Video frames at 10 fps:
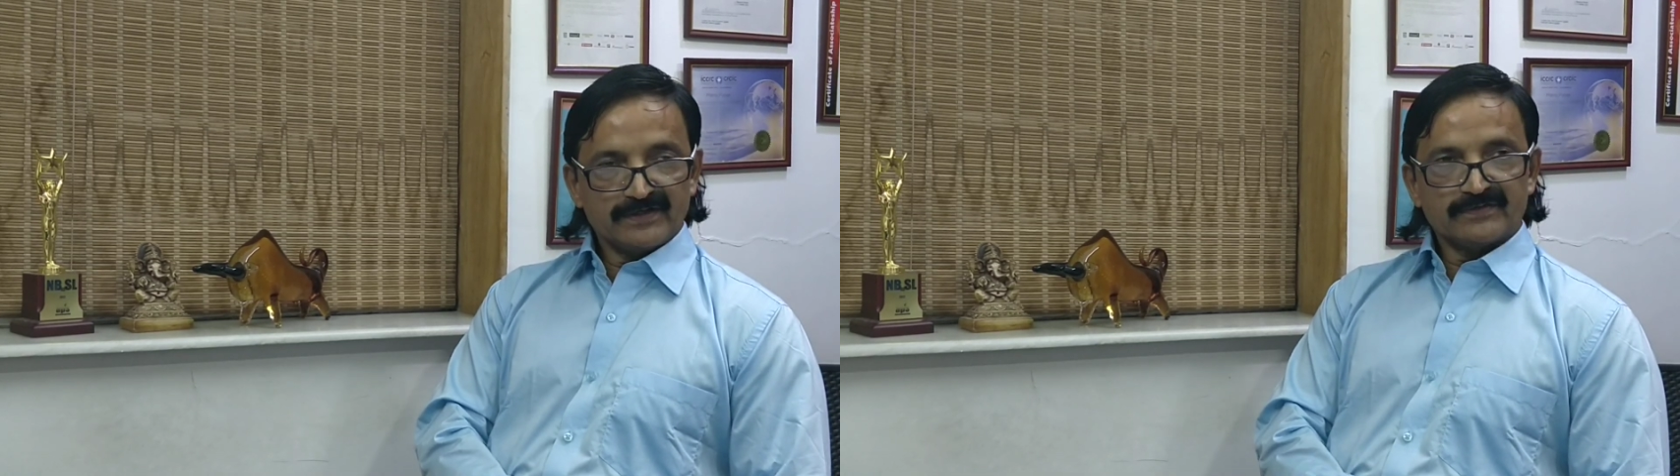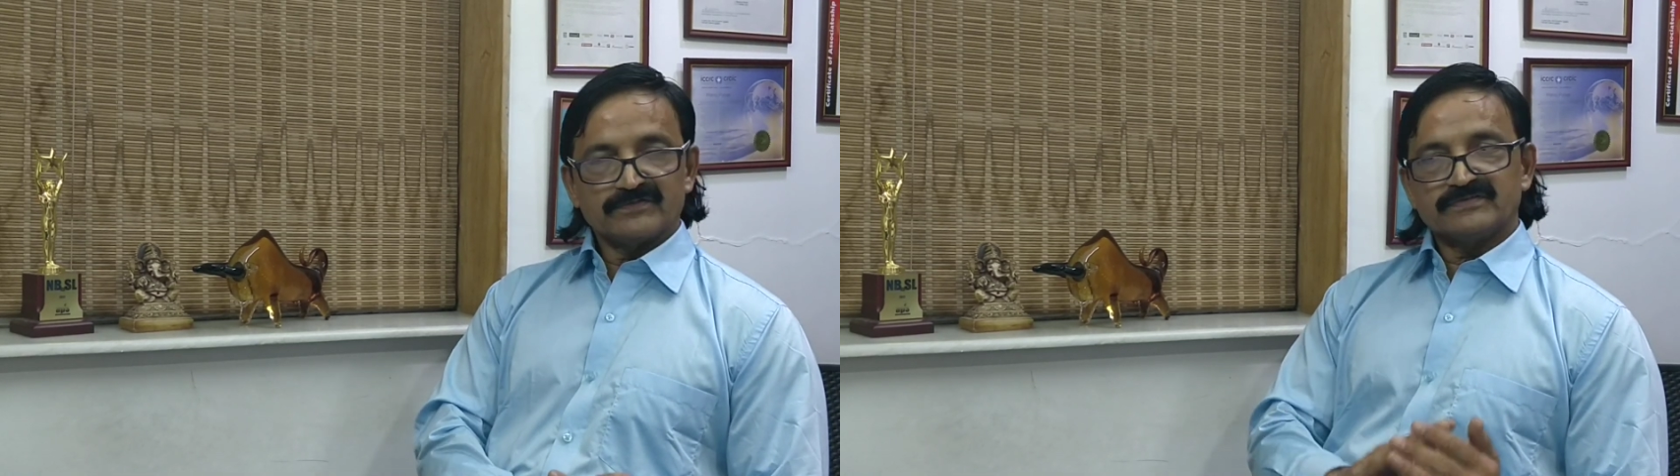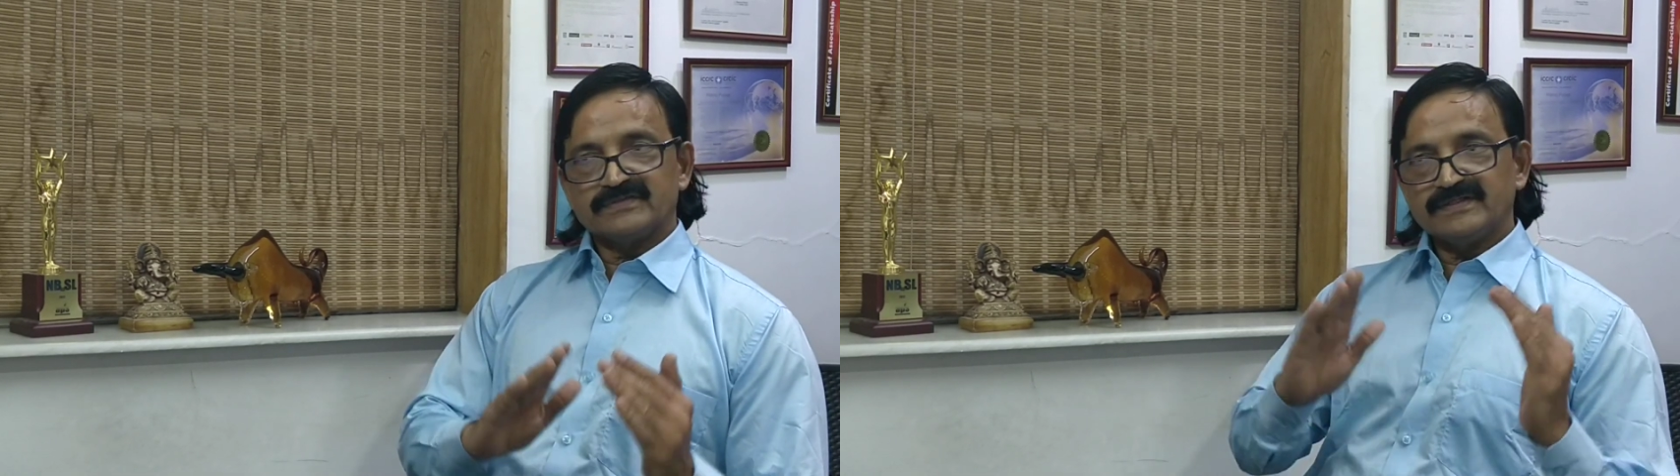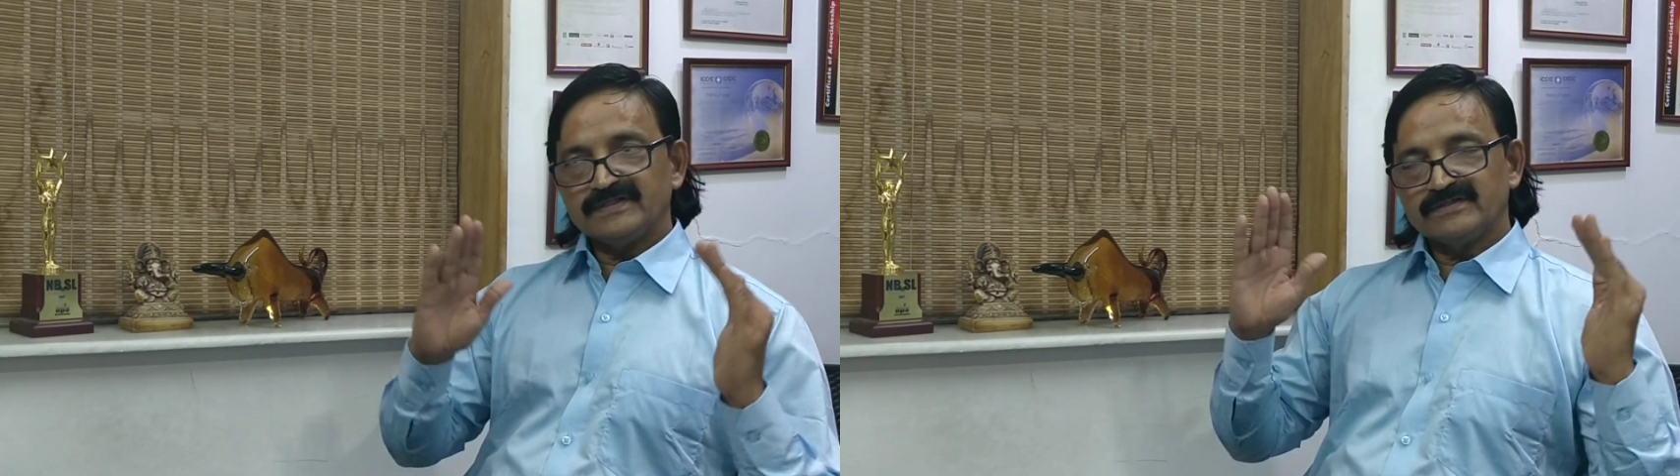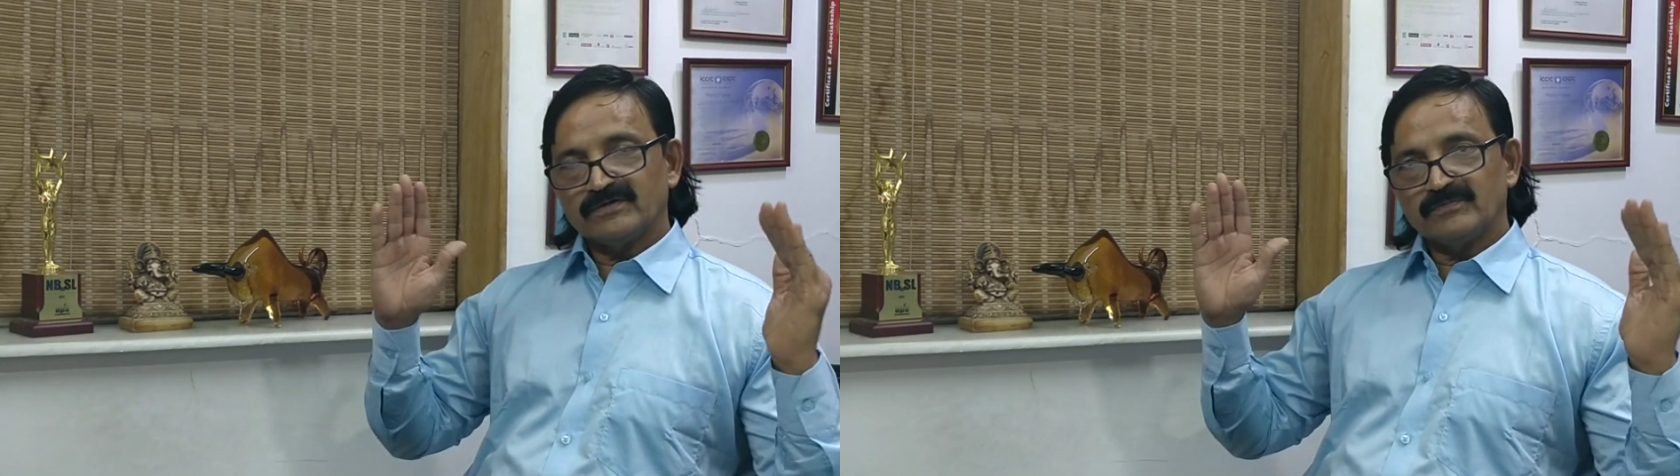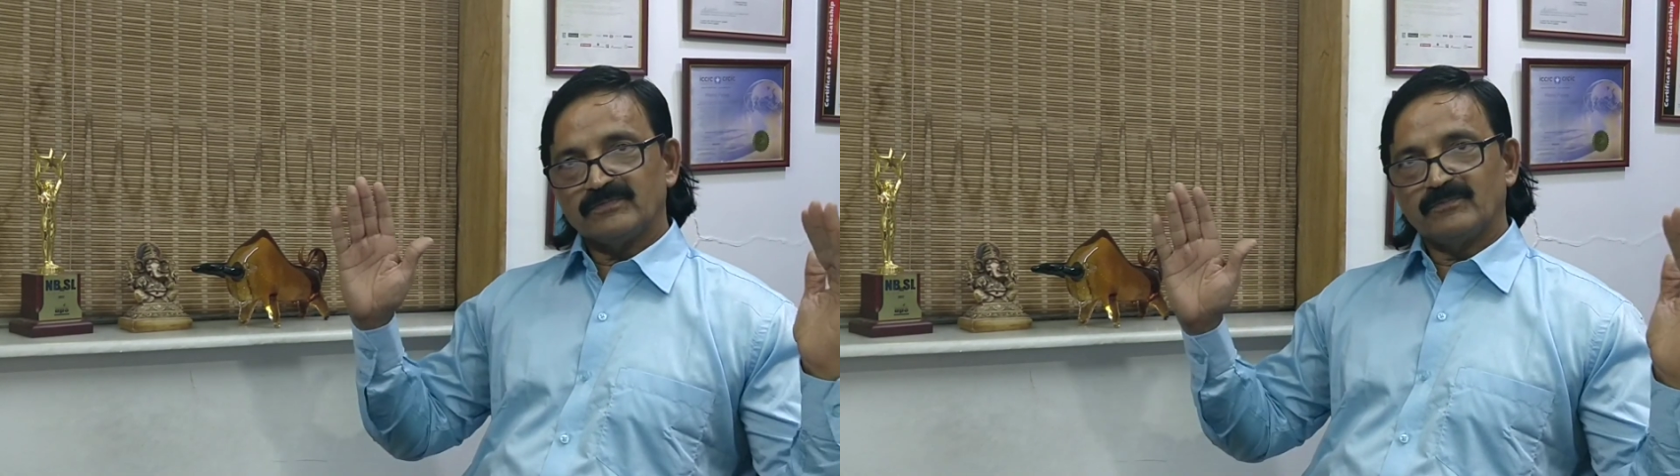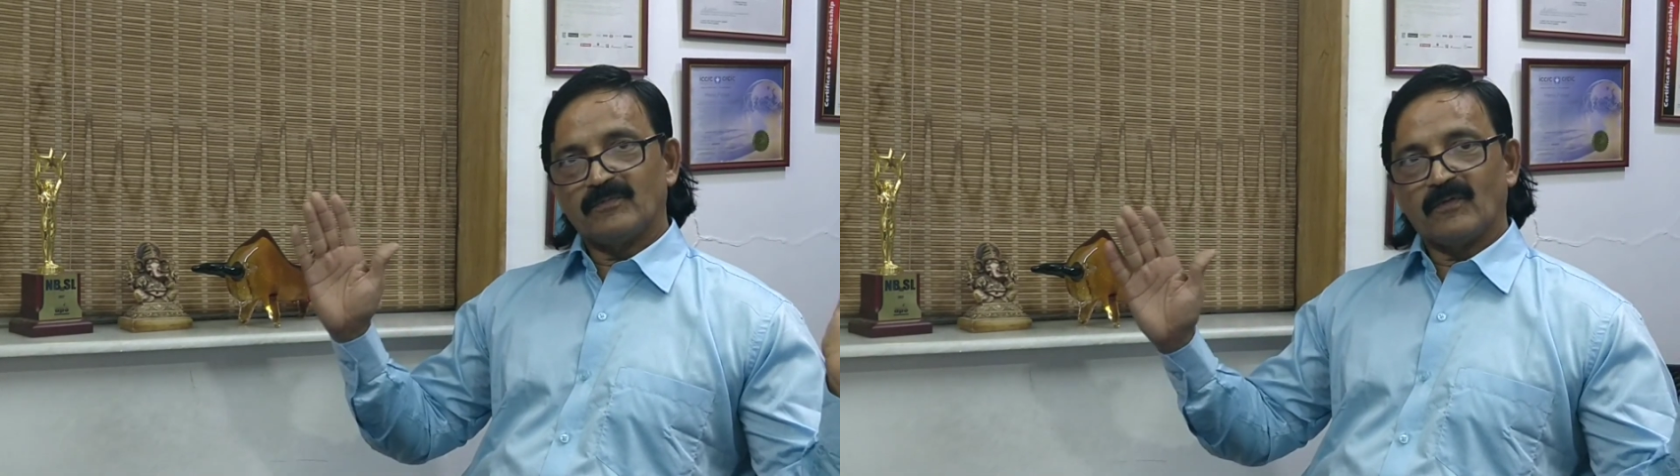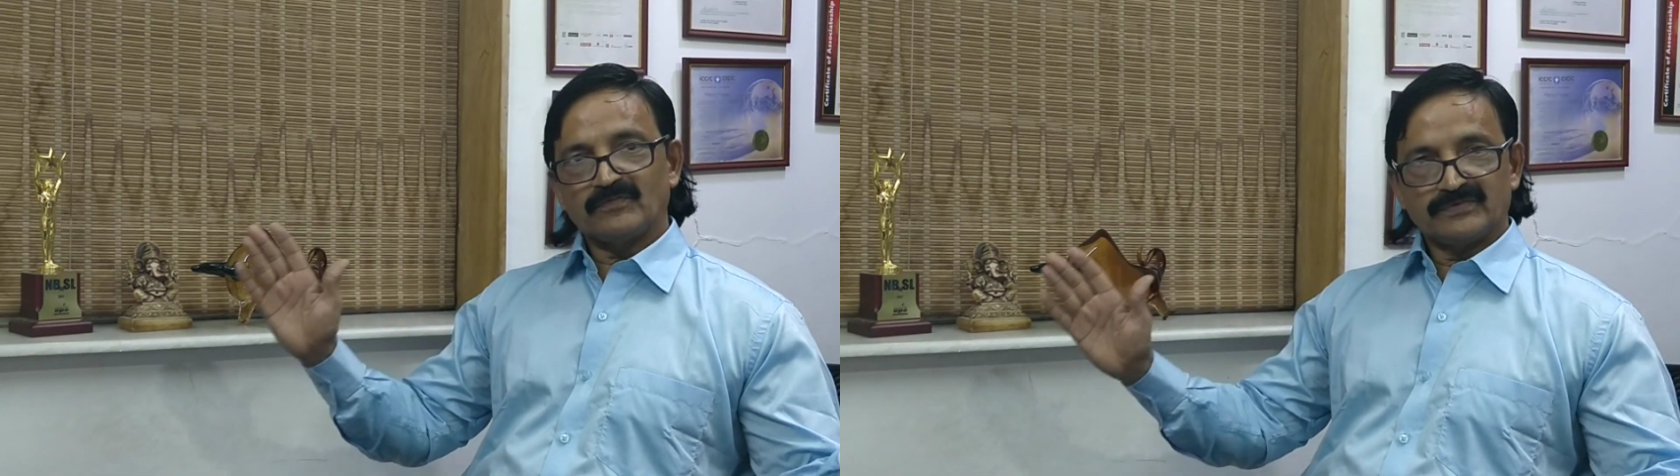to think of
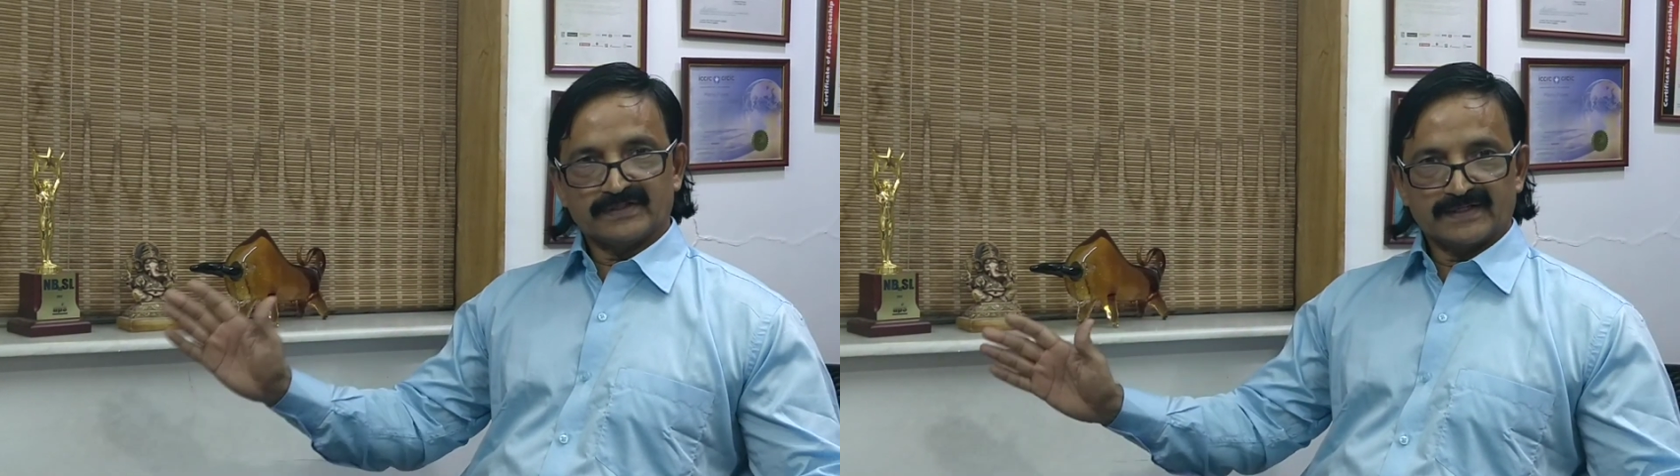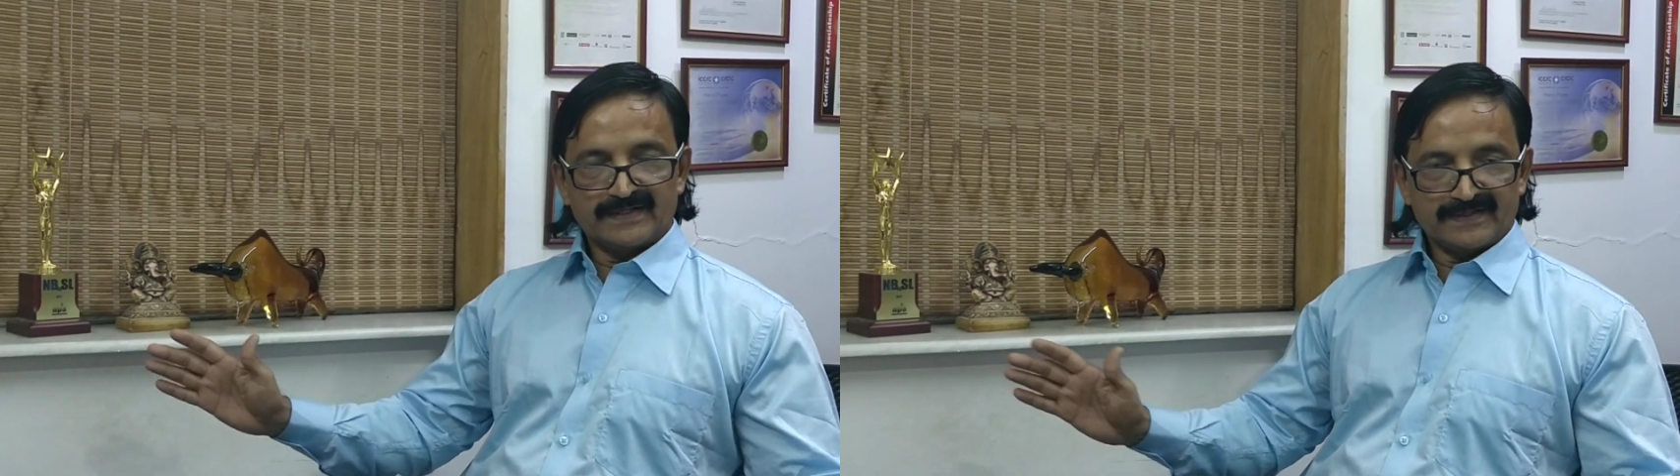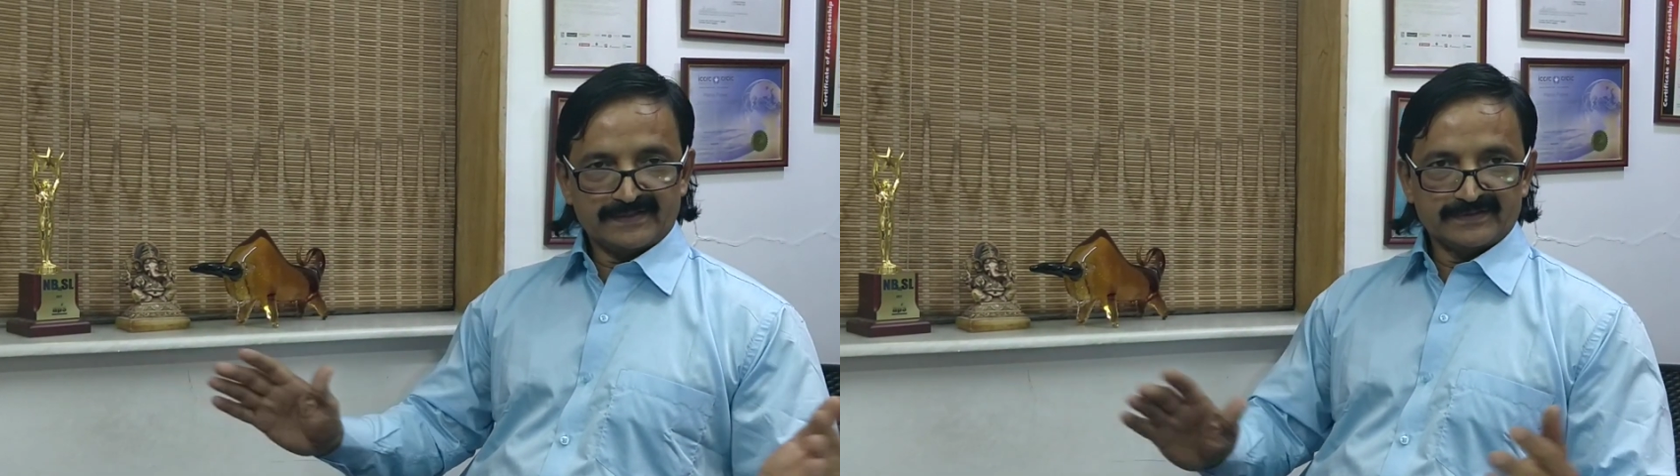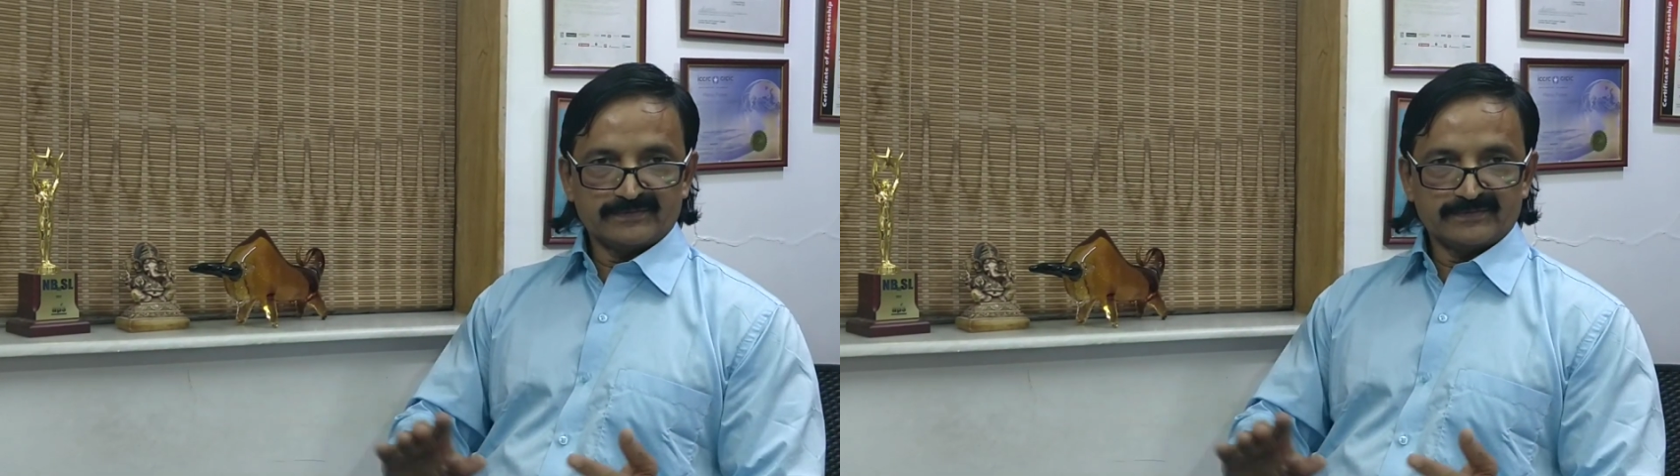both the countries,